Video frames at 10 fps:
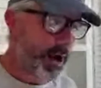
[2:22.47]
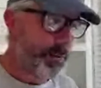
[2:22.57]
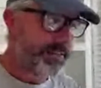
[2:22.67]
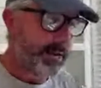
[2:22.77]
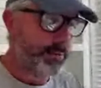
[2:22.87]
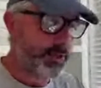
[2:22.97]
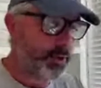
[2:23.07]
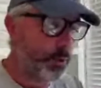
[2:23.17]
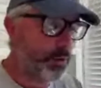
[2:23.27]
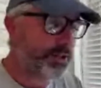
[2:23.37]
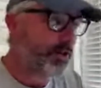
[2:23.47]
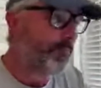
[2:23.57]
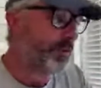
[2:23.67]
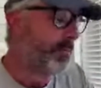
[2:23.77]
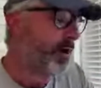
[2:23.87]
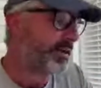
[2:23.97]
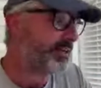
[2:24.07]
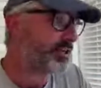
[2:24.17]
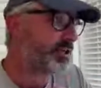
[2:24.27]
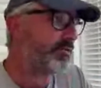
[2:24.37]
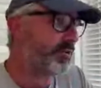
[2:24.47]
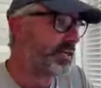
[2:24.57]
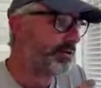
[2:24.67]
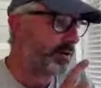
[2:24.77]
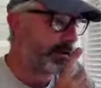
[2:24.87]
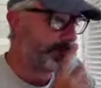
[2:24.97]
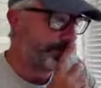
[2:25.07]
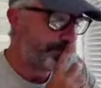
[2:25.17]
I was able to call the top of the market just over a year ago.